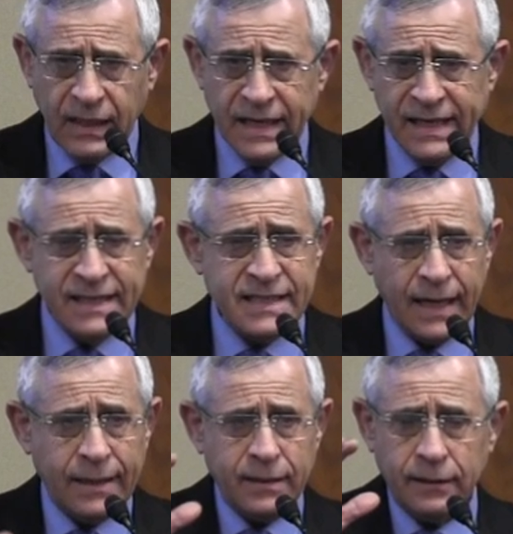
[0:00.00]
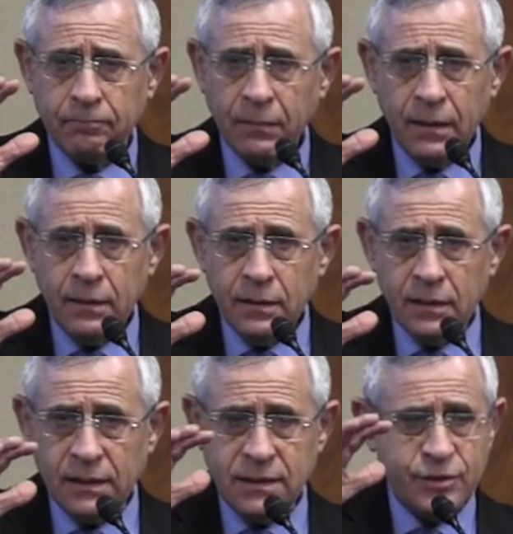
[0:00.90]
And inside it,
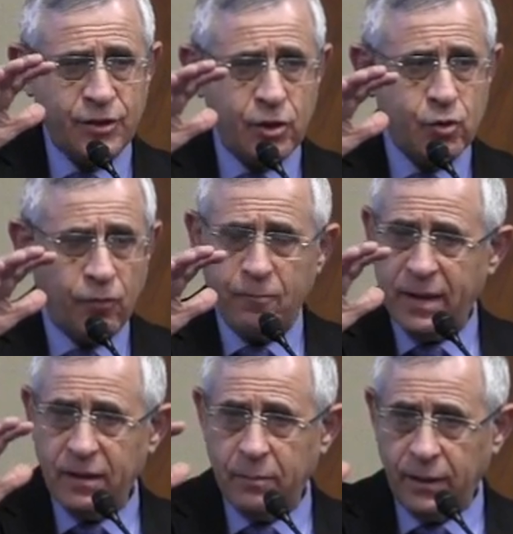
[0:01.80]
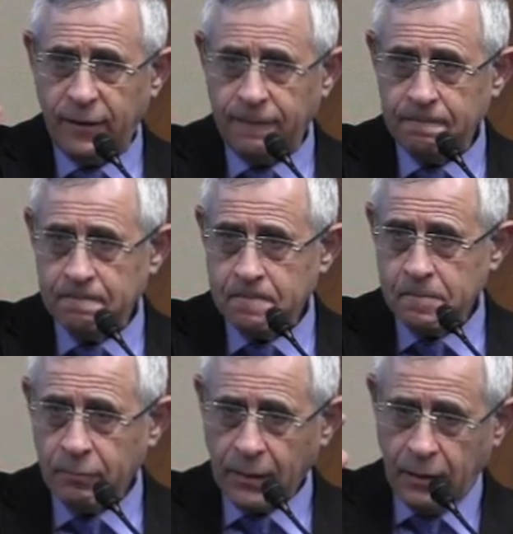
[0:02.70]
there is a statue of Mother Mary,
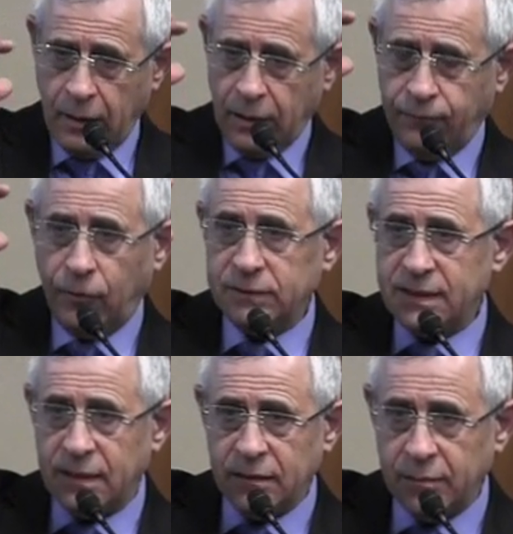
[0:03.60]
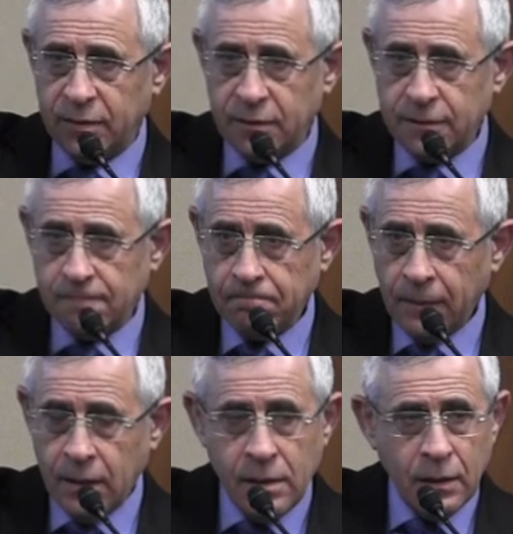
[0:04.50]
like 40 centimeters,
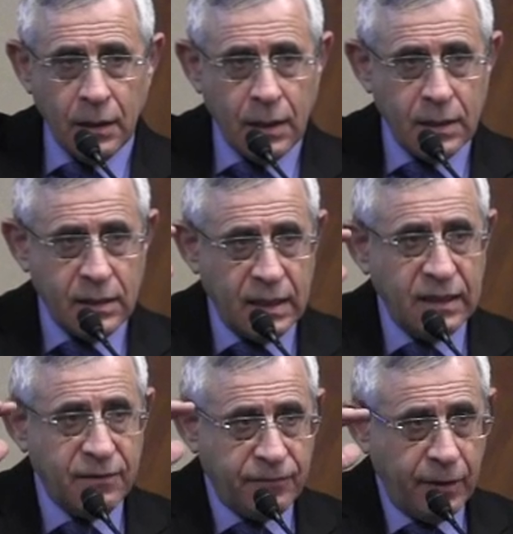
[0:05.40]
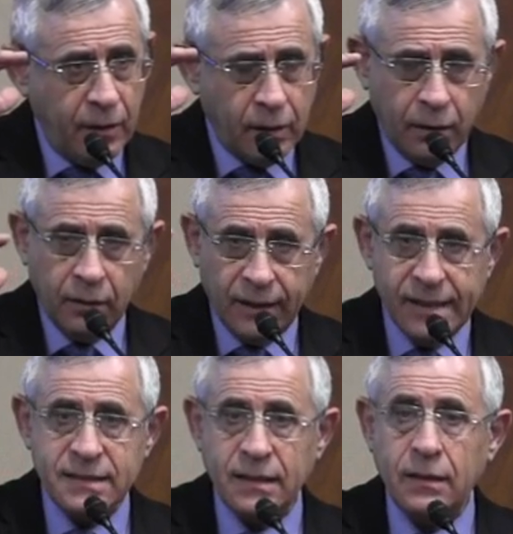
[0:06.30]
and they revere her
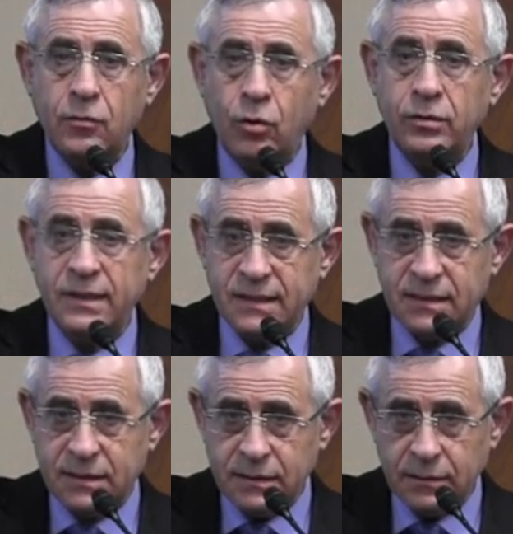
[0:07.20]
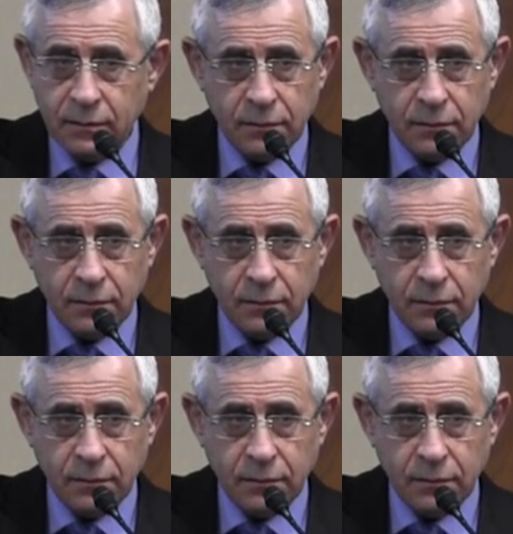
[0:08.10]
as a goddess.